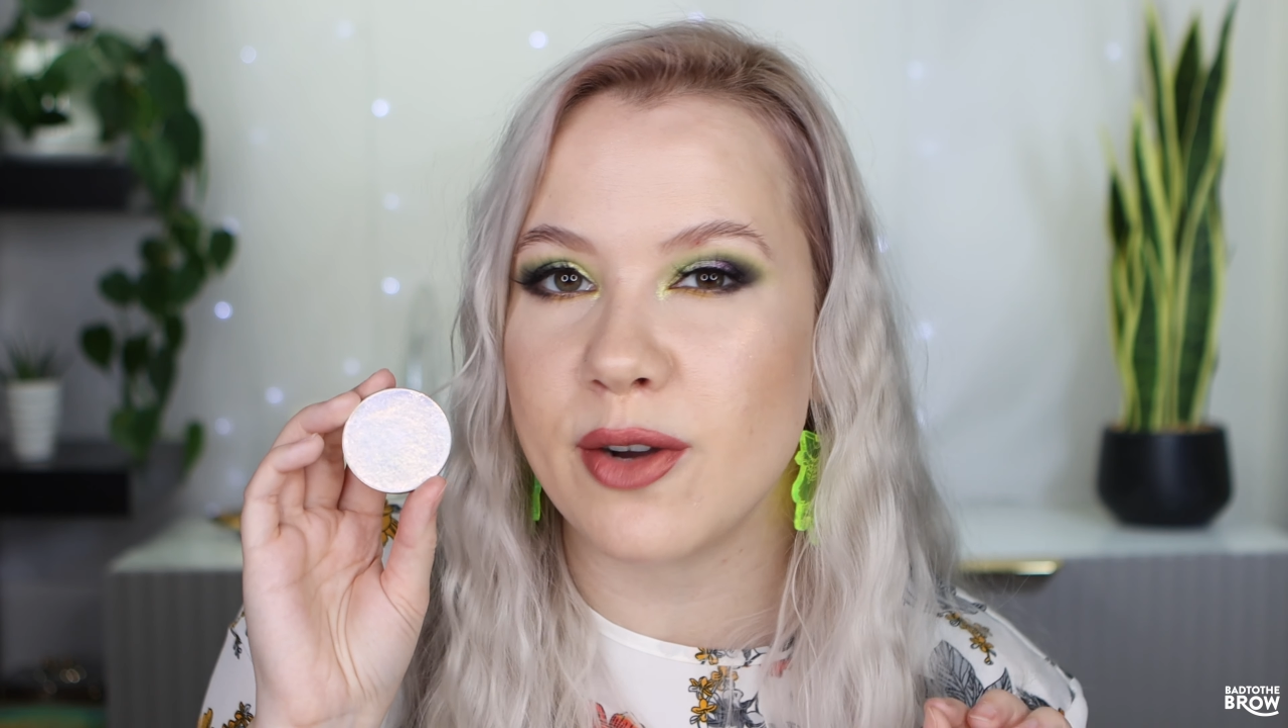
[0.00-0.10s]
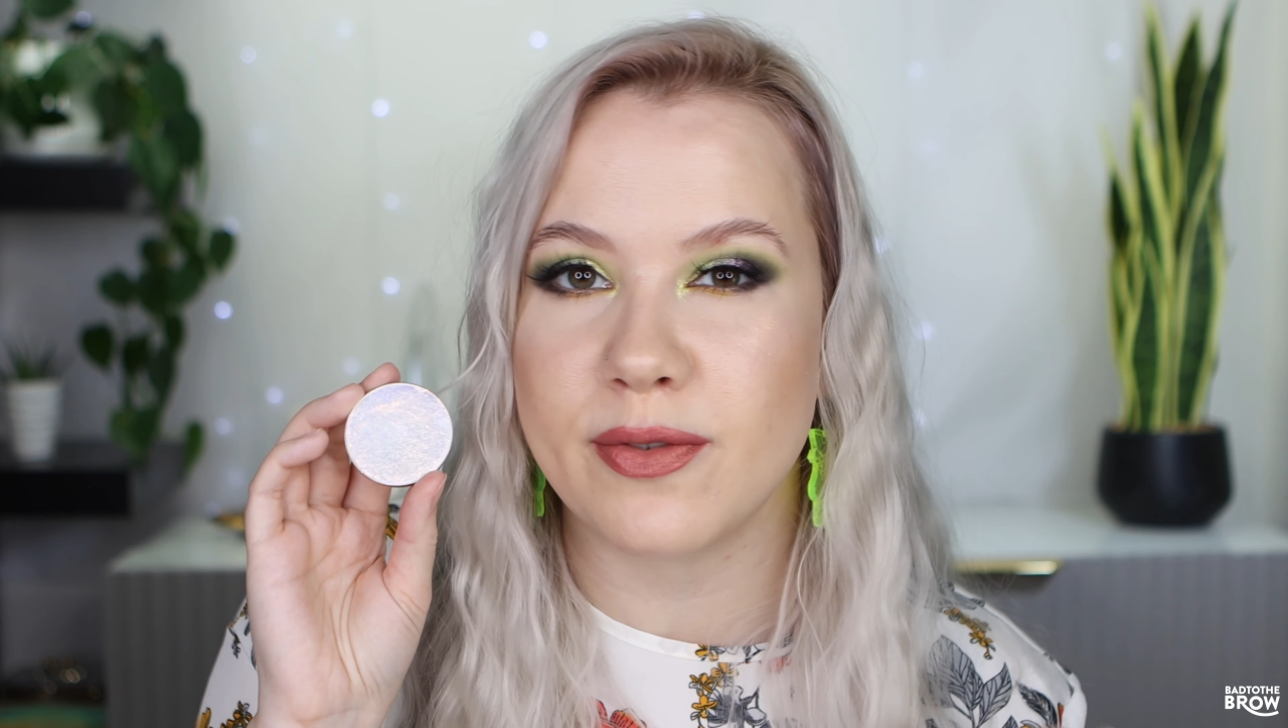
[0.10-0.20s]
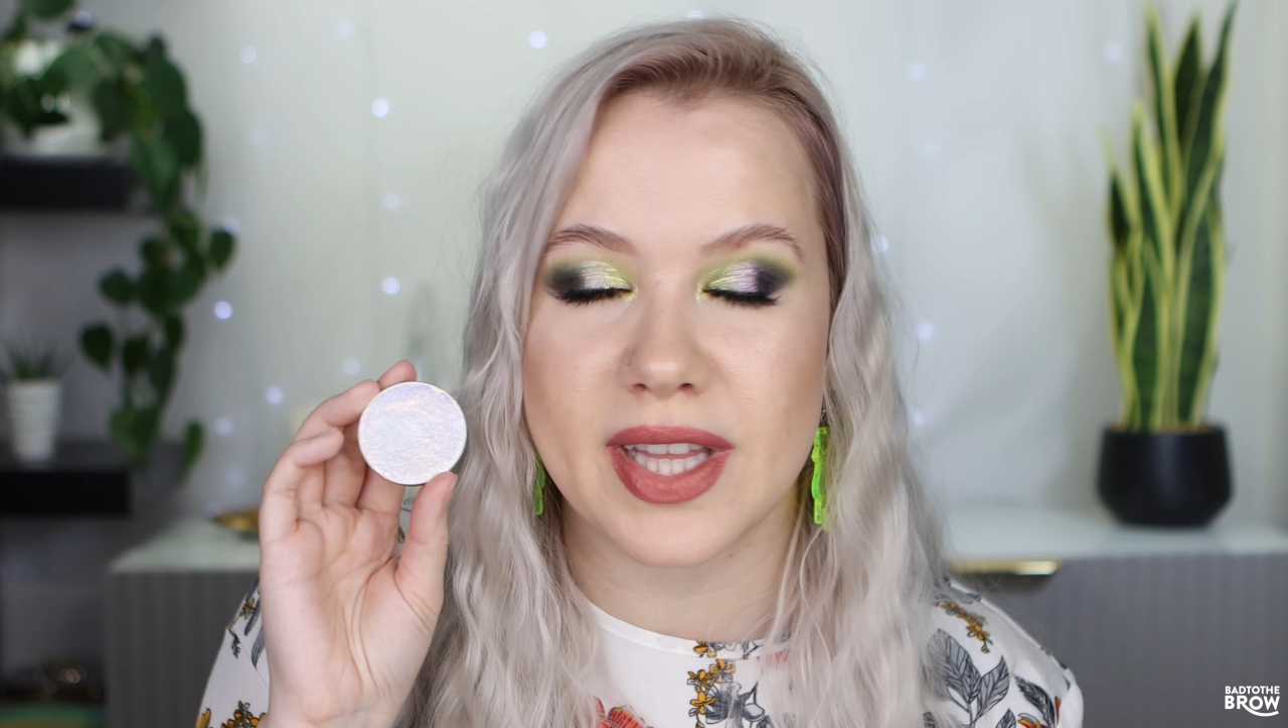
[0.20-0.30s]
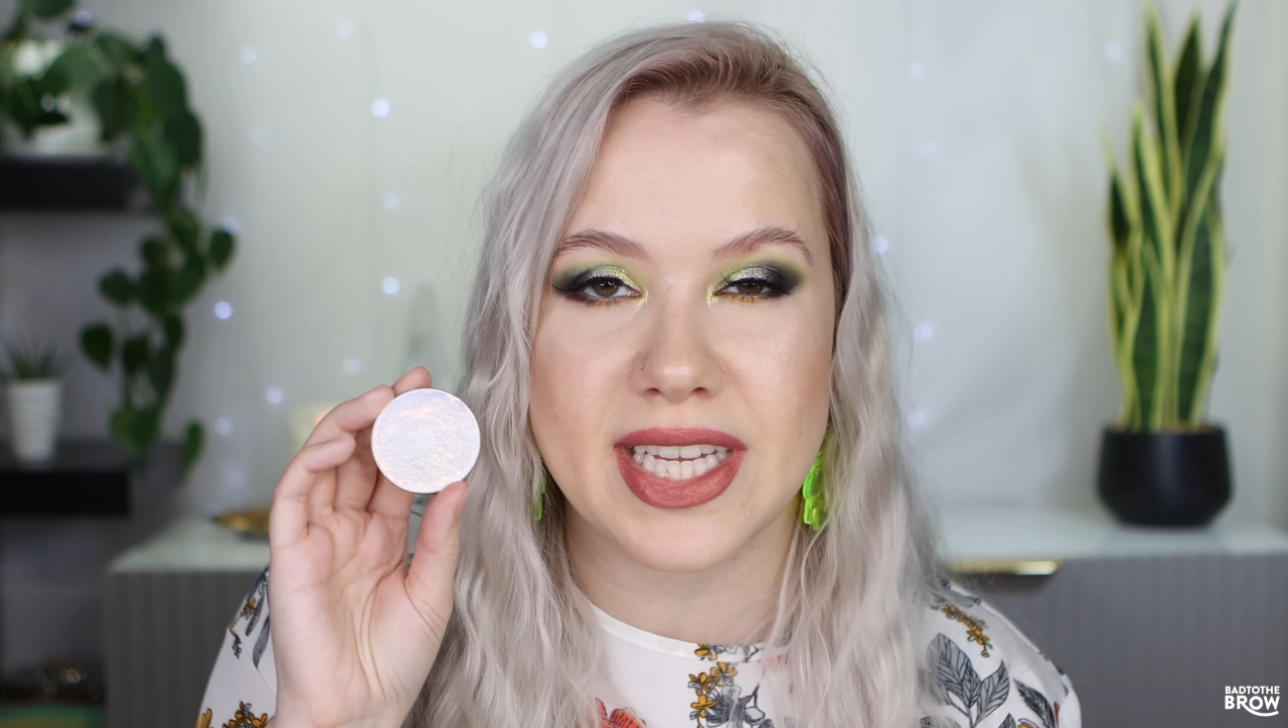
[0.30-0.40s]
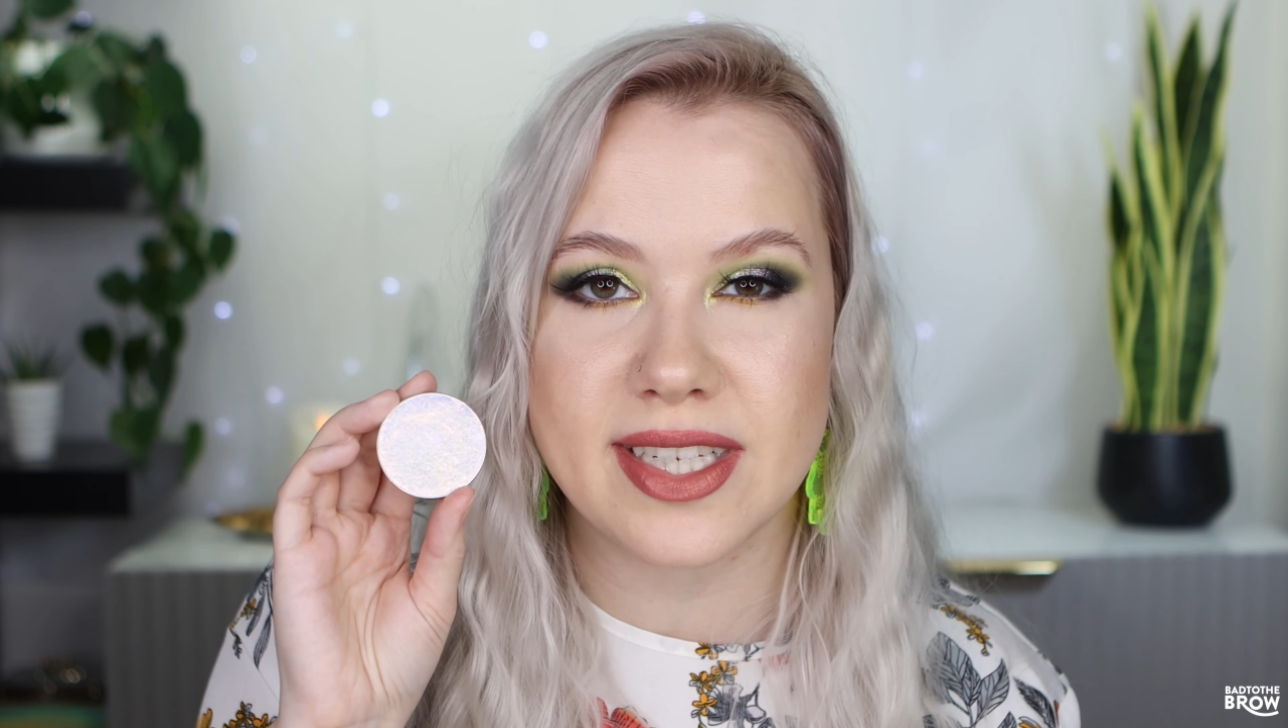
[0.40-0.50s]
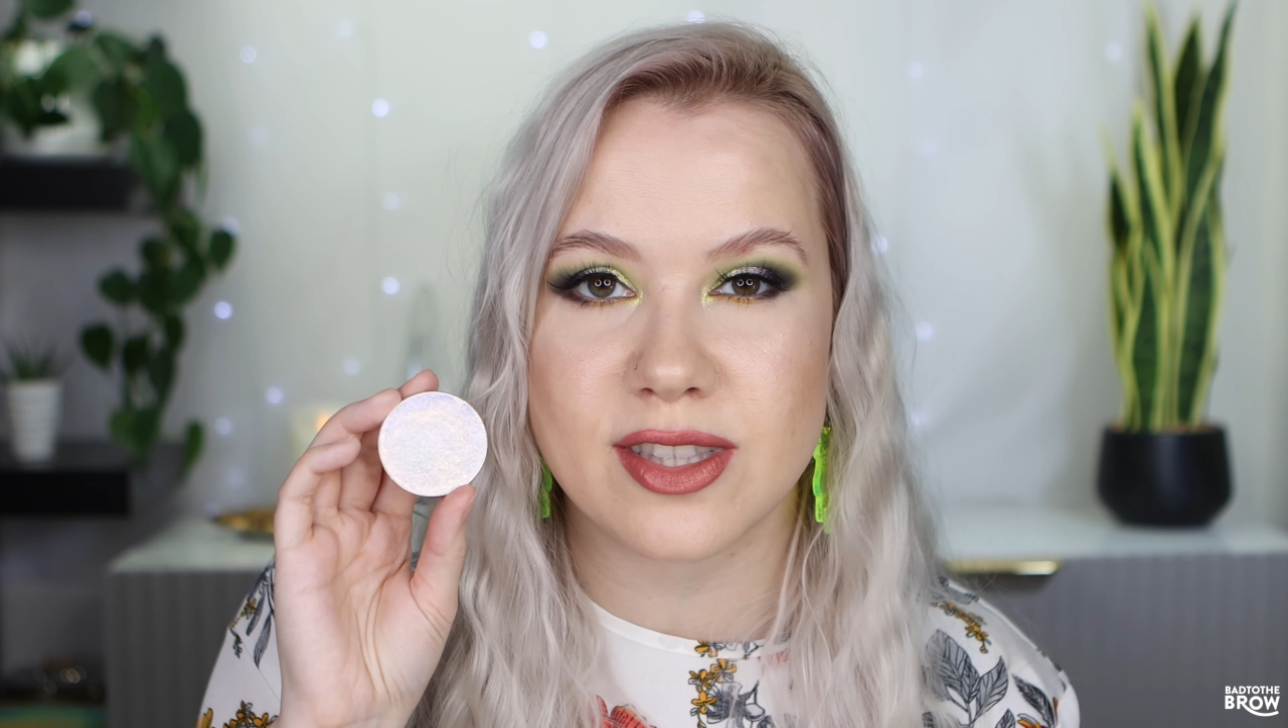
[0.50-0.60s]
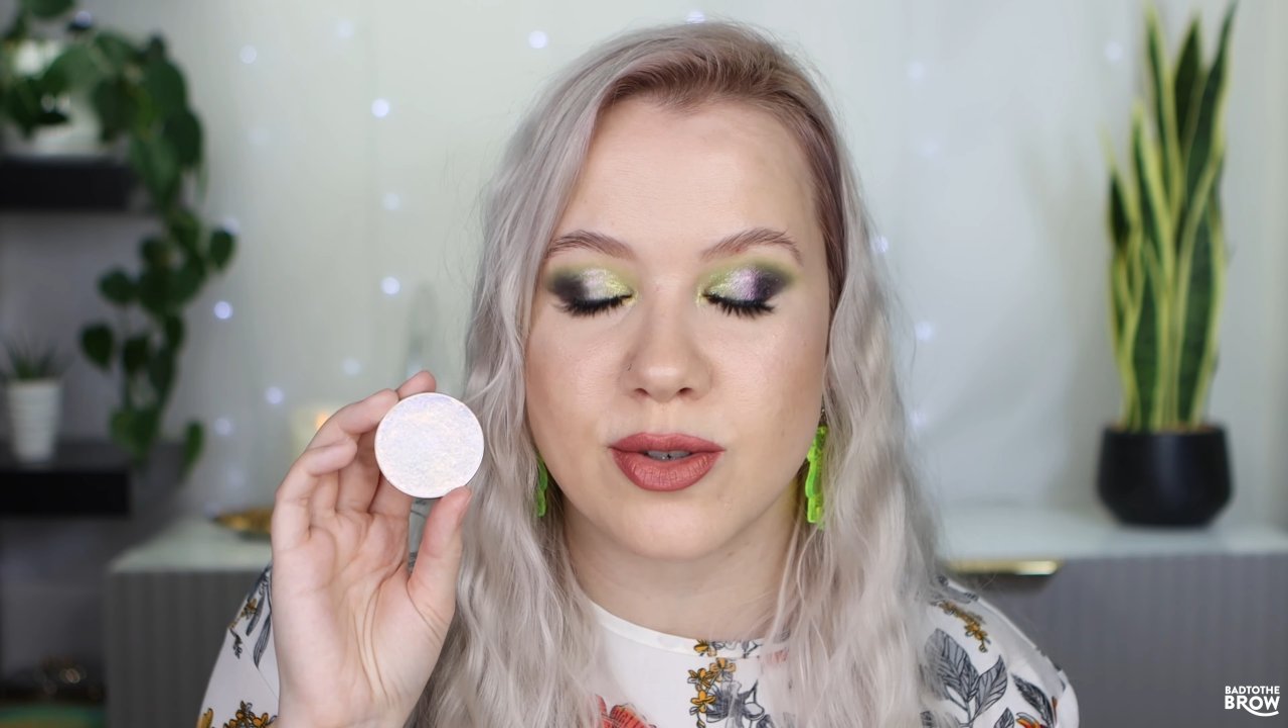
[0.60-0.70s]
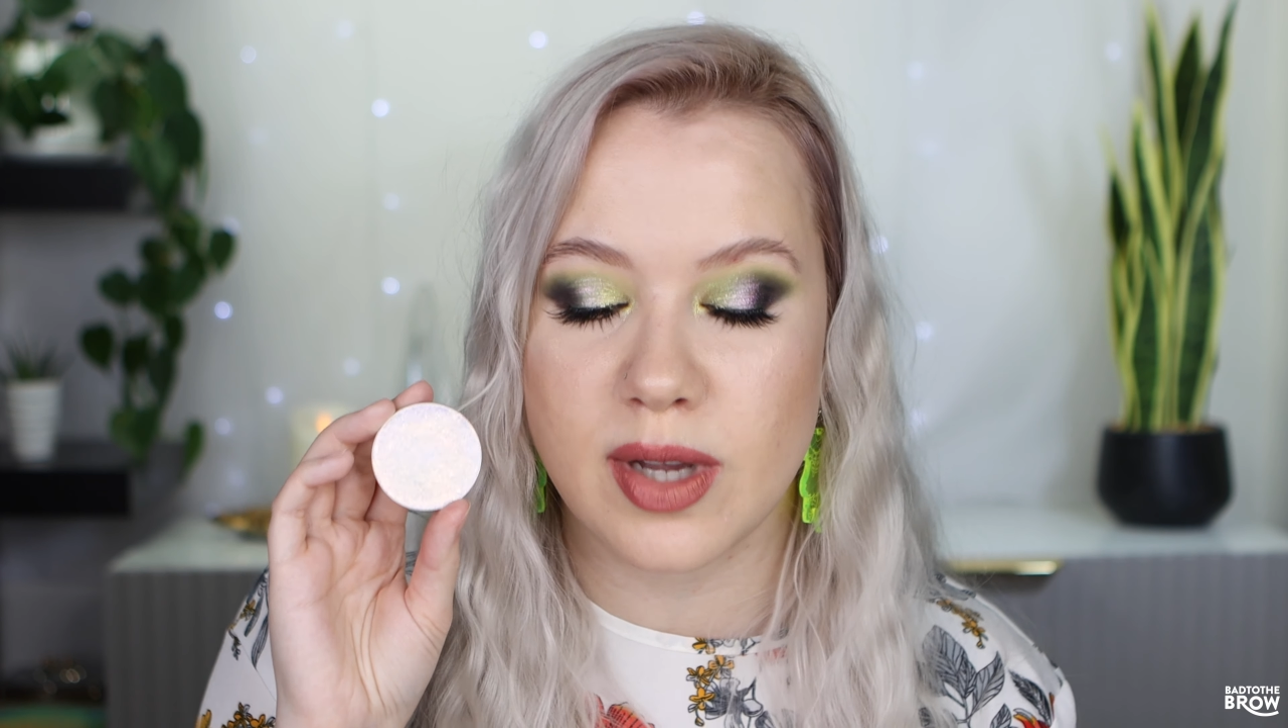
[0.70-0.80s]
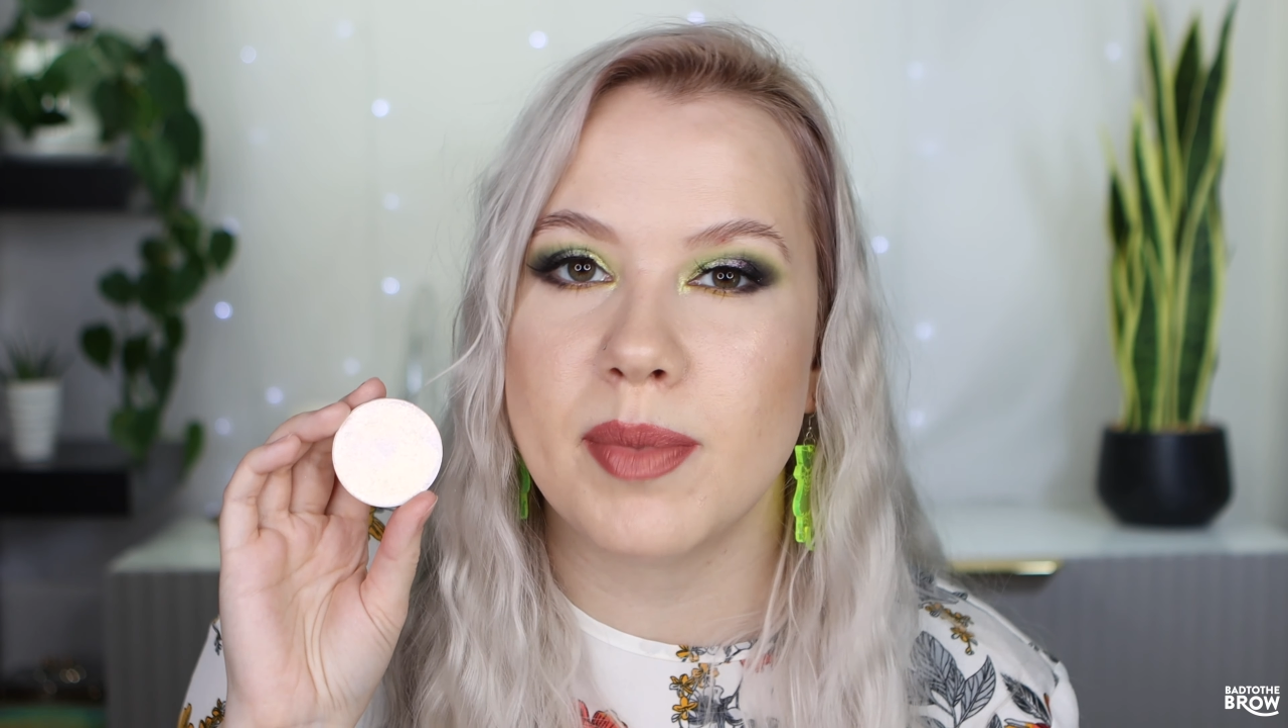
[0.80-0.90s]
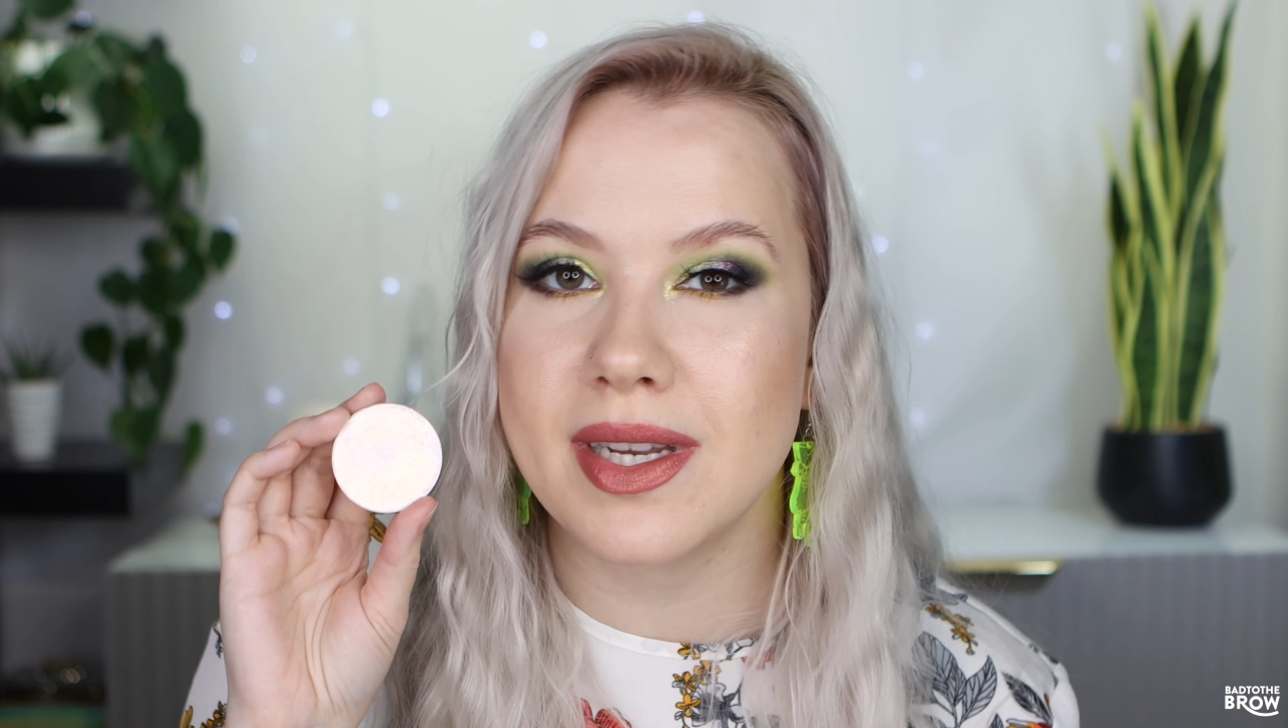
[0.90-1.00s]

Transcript: of flakiness to it,